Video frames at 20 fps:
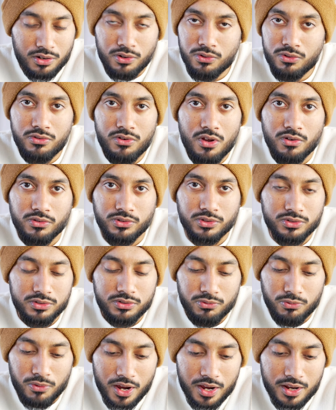who knows,
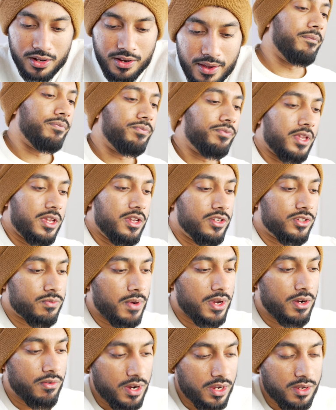right? Here's
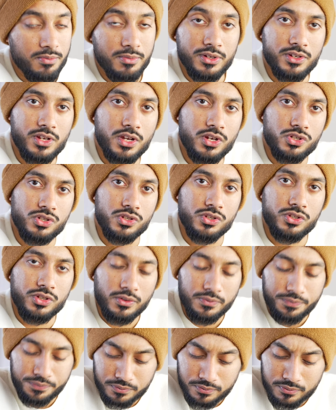my
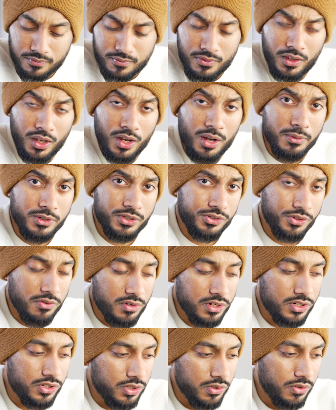recommendations. I'm a
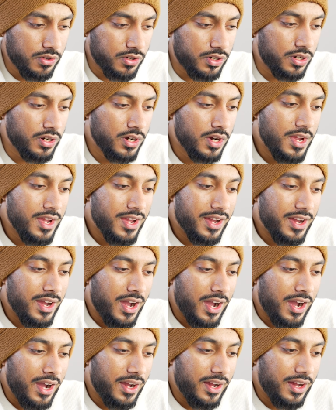Sony shooter.
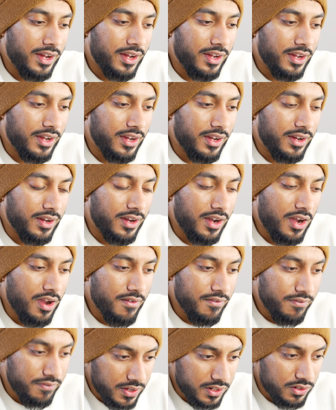
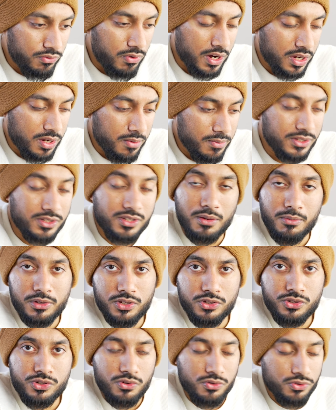I will recommend some of the
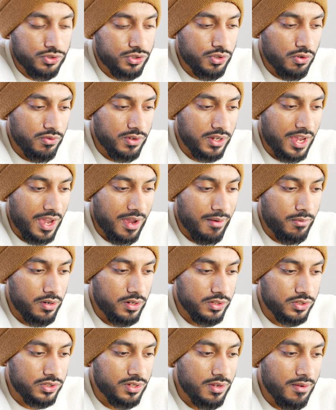Sony
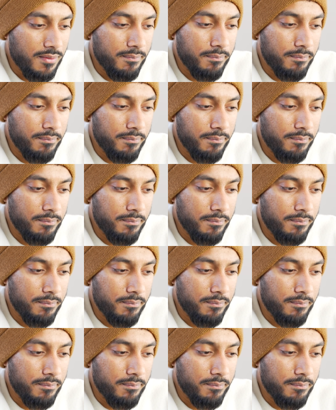cameras,